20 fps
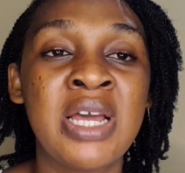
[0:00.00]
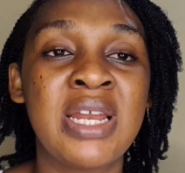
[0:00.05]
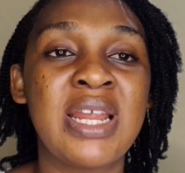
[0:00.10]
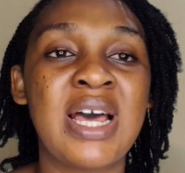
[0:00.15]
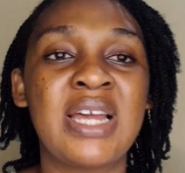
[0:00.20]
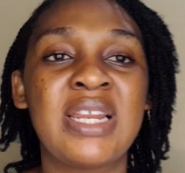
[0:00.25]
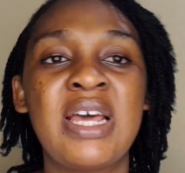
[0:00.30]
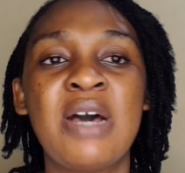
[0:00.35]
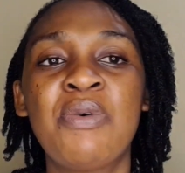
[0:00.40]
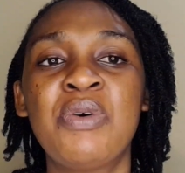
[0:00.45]

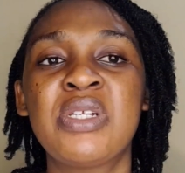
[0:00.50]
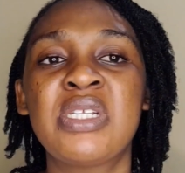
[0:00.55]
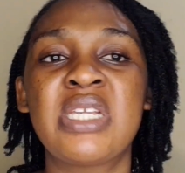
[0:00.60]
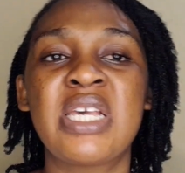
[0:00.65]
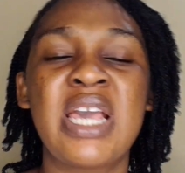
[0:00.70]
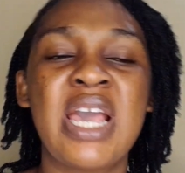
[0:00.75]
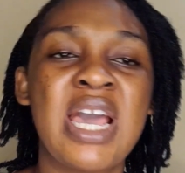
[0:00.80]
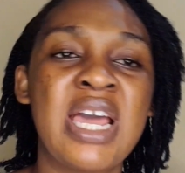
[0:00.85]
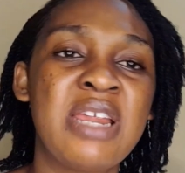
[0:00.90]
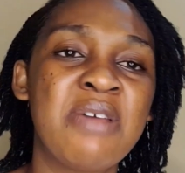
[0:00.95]
Now, that was
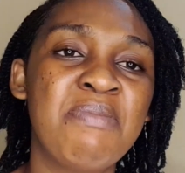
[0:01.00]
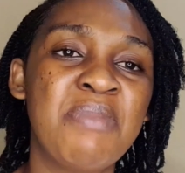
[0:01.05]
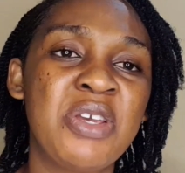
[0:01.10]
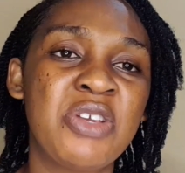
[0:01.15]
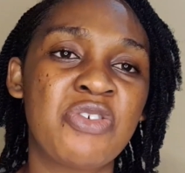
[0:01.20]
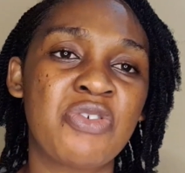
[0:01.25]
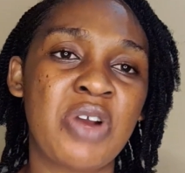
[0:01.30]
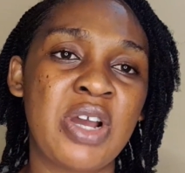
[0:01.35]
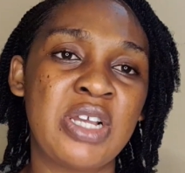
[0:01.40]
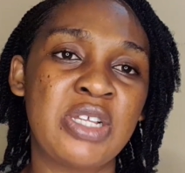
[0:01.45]
the
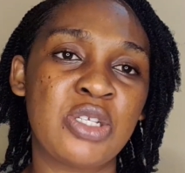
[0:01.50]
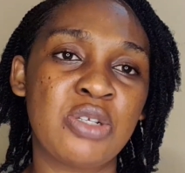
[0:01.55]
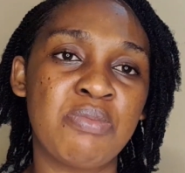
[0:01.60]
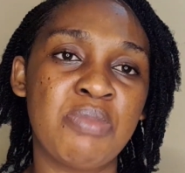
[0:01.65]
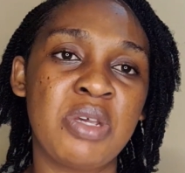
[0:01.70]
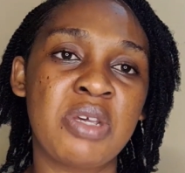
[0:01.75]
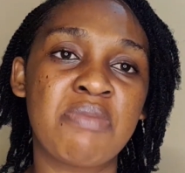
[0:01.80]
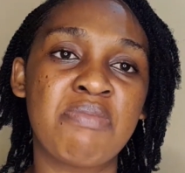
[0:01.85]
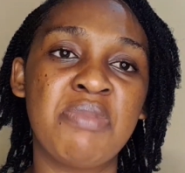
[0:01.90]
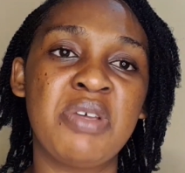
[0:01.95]
enemy trying to
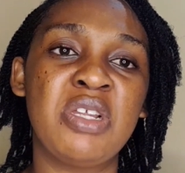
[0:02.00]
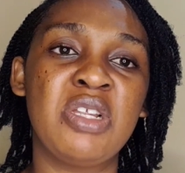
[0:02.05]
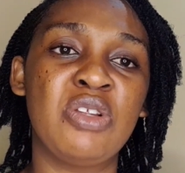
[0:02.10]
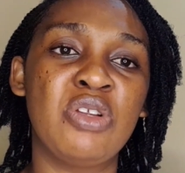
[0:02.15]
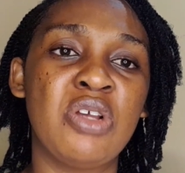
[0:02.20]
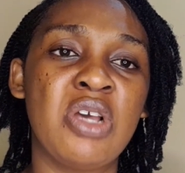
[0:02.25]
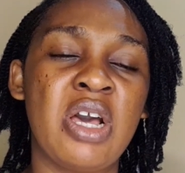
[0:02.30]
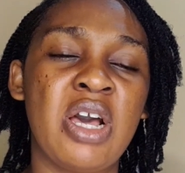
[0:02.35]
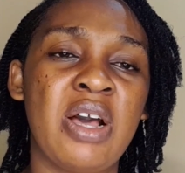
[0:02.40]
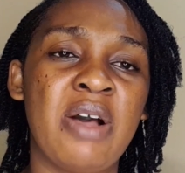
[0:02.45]
make me
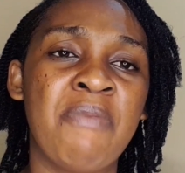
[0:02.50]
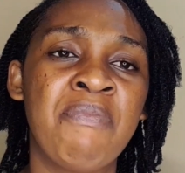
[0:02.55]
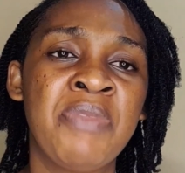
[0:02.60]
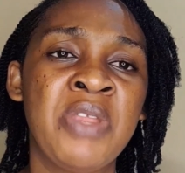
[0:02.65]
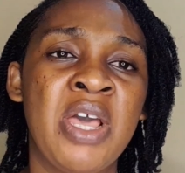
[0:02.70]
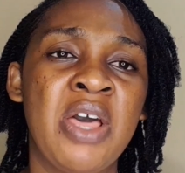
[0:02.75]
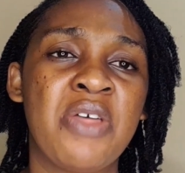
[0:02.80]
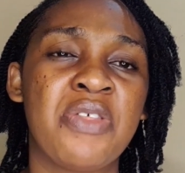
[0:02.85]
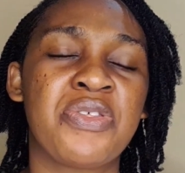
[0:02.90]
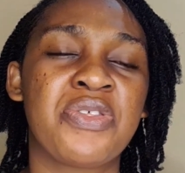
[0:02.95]

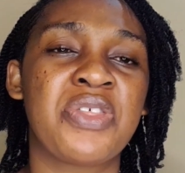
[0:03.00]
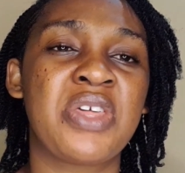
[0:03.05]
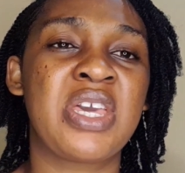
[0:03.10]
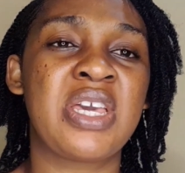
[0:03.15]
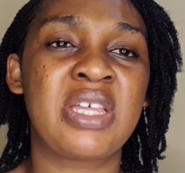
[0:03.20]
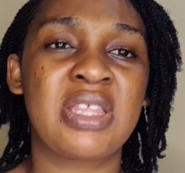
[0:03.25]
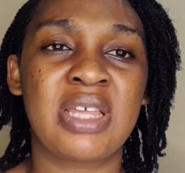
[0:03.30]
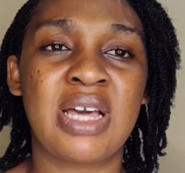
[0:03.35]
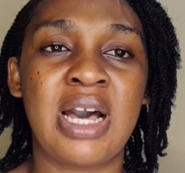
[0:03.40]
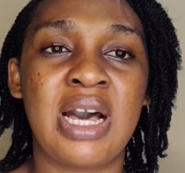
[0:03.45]

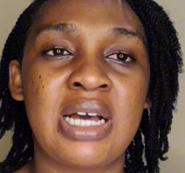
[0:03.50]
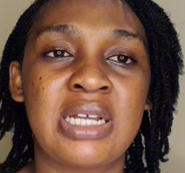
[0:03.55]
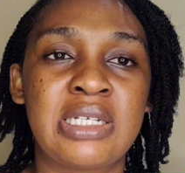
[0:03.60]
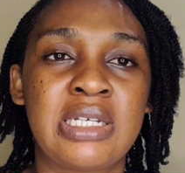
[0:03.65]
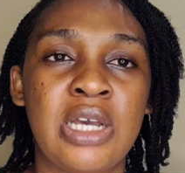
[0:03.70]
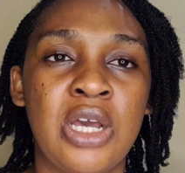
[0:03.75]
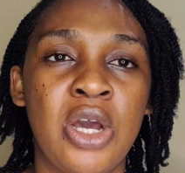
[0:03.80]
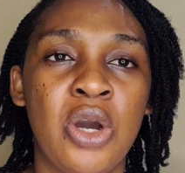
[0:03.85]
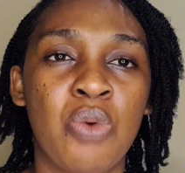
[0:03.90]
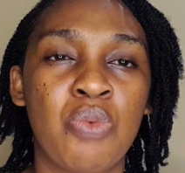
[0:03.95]
think that
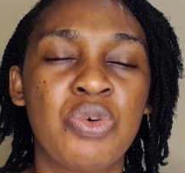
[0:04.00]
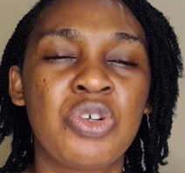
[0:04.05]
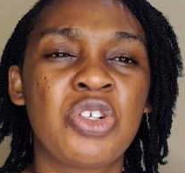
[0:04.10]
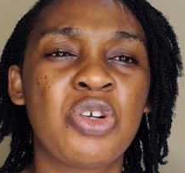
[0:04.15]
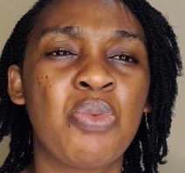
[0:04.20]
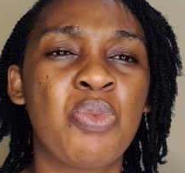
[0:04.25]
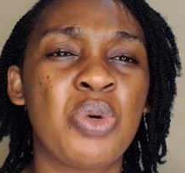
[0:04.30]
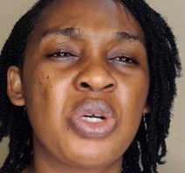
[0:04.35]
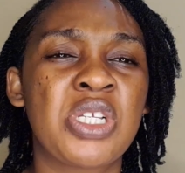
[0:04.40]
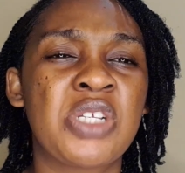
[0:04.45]

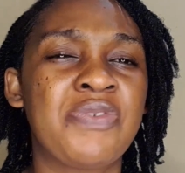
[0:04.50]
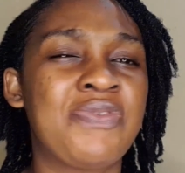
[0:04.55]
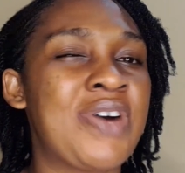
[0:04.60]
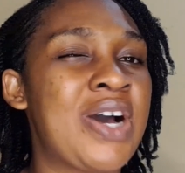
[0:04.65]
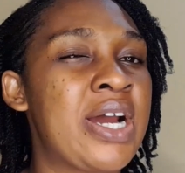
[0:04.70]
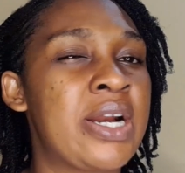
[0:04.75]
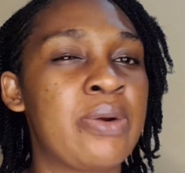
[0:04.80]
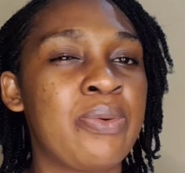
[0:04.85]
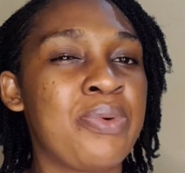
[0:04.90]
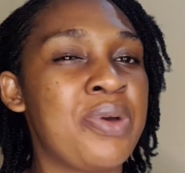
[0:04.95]
wisdom was
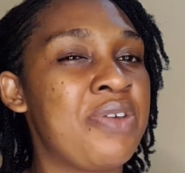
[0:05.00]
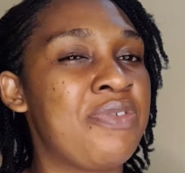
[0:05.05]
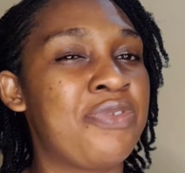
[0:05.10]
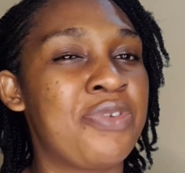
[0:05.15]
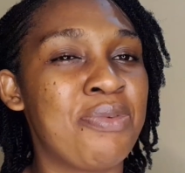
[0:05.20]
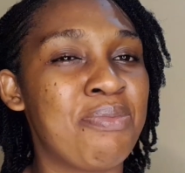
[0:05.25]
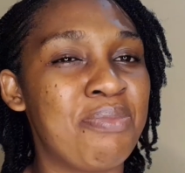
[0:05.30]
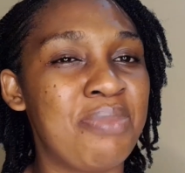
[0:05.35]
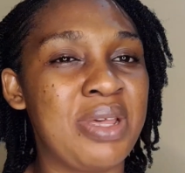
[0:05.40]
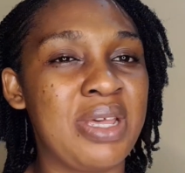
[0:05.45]
far away
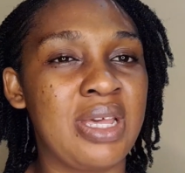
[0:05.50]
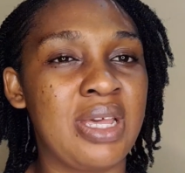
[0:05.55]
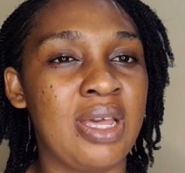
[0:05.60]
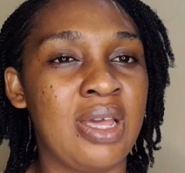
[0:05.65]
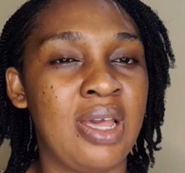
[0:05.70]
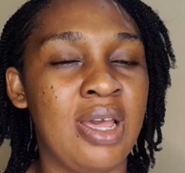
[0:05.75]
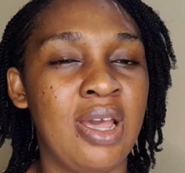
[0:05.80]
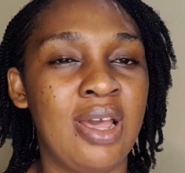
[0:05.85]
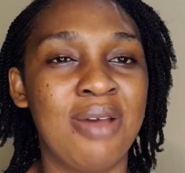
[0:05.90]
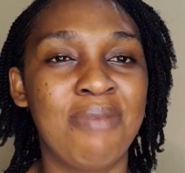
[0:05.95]
from me.
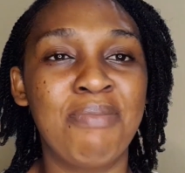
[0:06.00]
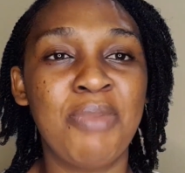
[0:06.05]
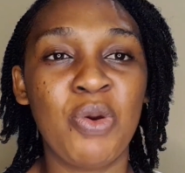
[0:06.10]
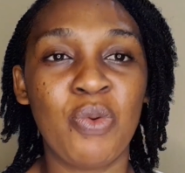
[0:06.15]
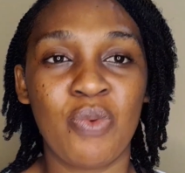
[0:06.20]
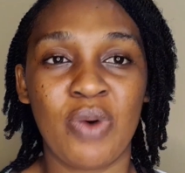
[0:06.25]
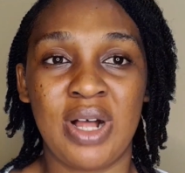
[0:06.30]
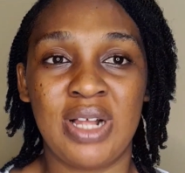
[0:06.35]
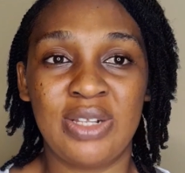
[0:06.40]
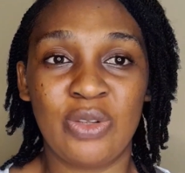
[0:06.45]

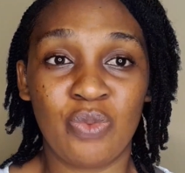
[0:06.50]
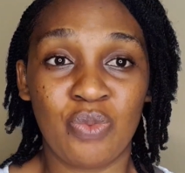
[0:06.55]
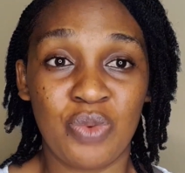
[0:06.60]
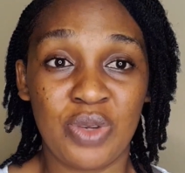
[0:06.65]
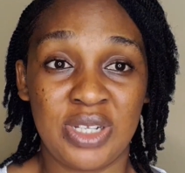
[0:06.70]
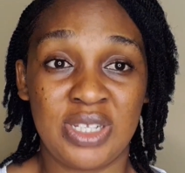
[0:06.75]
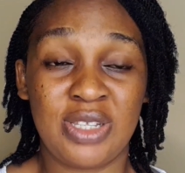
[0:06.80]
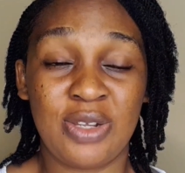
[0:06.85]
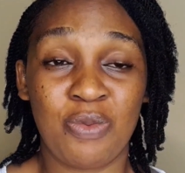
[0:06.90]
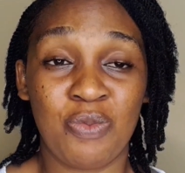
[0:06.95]
Meanwhile,
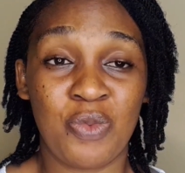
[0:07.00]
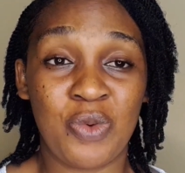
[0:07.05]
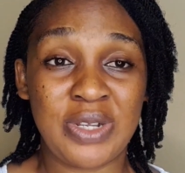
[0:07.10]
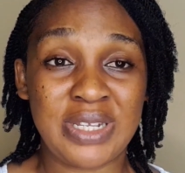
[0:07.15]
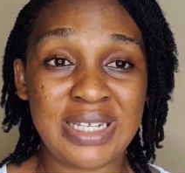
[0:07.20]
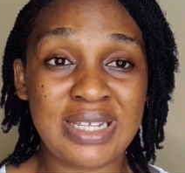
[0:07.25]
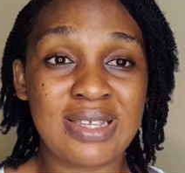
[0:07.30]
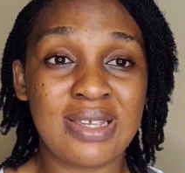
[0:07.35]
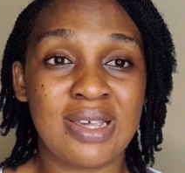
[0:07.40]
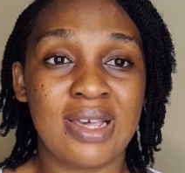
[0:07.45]
wisdom
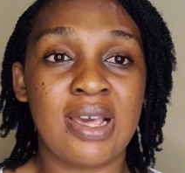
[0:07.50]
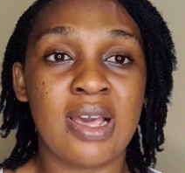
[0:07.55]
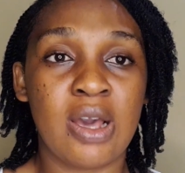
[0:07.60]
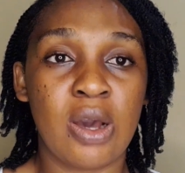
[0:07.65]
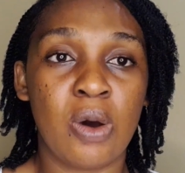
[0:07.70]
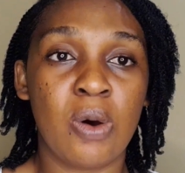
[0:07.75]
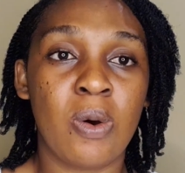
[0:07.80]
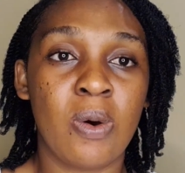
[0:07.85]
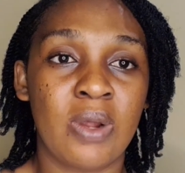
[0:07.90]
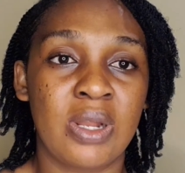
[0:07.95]
was here
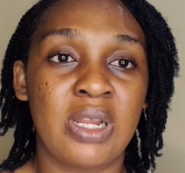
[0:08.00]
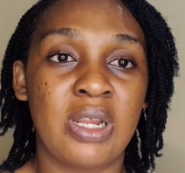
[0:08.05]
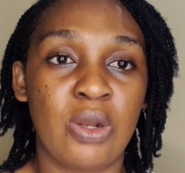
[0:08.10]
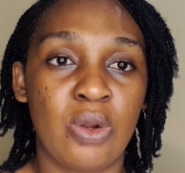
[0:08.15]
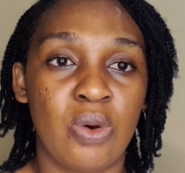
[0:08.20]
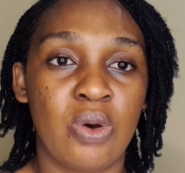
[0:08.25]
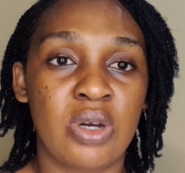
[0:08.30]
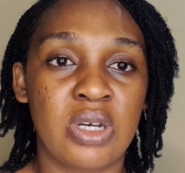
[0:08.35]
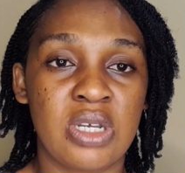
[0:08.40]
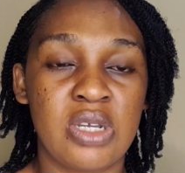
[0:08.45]
all
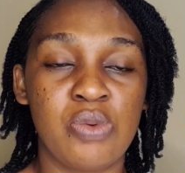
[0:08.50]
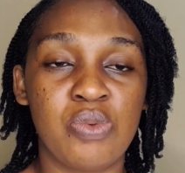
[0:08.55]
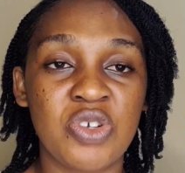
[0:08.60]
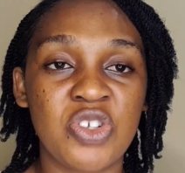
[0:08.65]
along. It